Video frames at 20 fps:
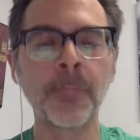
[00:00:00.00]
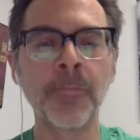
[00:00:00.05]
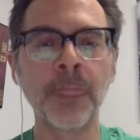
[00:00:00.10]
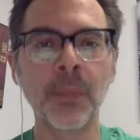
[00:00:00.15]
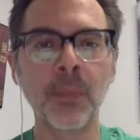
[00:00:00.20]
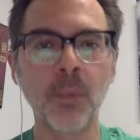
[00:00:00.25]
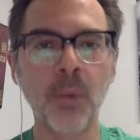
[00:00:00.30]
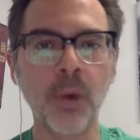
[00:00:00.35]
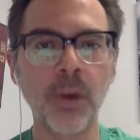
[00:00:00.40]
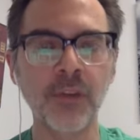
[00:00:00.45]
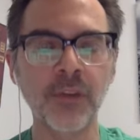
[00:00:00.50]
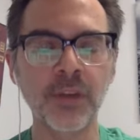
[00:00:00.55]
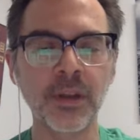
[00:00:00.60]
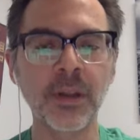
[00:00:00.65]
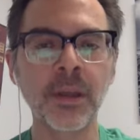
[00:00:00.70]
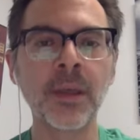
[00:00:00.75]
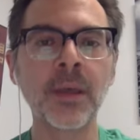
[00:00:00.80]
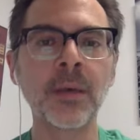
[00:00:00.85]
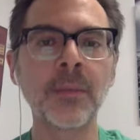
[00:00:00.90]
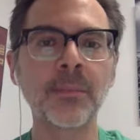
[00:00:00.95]
Watch it.
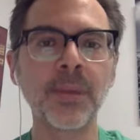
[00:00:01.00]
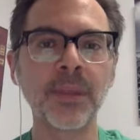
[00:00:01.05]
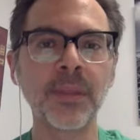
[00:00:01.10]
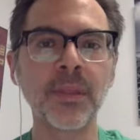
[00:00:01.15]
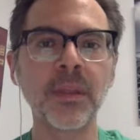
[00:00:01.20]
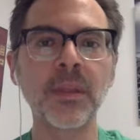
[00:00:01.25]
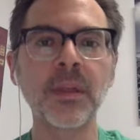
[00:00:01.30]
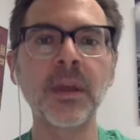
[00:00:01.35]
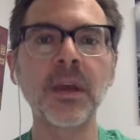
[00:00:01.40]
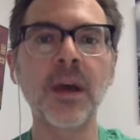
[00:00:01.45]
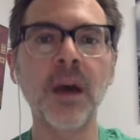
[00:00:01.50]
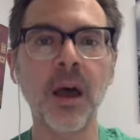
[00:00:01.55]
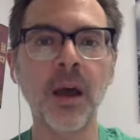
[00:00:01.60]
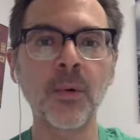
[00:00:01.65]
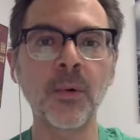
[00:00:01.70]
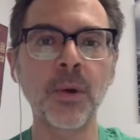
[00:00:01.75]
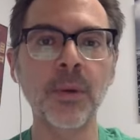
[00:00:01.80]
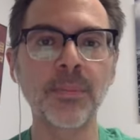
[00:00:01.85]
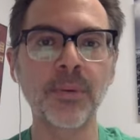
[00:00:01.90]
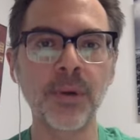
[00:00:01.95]
But the thing I
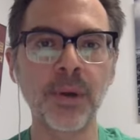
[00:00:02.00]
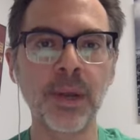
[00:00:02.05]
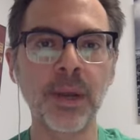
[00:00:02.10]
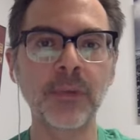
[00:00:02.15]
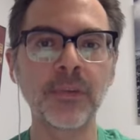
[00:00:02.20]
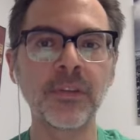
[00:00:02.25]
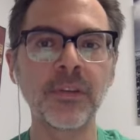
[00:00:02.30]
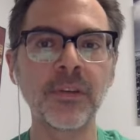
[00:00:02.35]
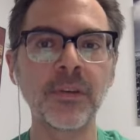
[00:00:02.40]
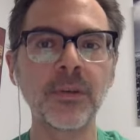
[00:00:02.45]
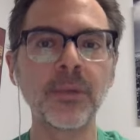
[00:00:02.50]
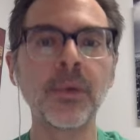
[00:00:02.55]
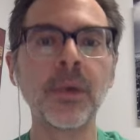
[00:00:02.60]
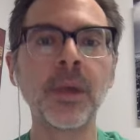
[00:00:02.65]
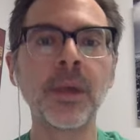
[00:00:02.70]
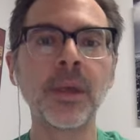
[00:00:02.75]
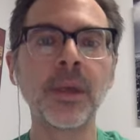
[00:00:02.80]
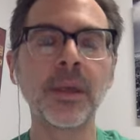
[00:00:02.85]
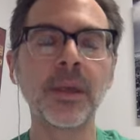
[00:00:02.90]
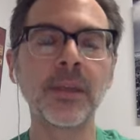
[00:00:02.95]
want to point out to you
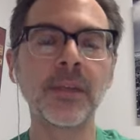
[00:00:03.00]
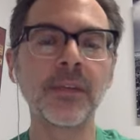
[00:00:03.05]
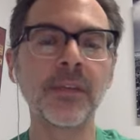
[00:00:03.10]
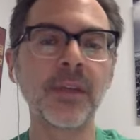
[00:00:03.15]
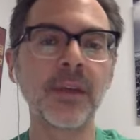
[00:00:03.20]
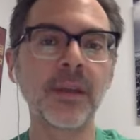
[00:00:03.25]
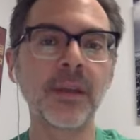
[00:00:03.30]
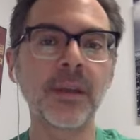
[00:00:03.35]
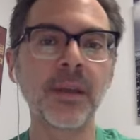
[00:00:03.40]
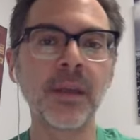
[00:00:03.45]
is that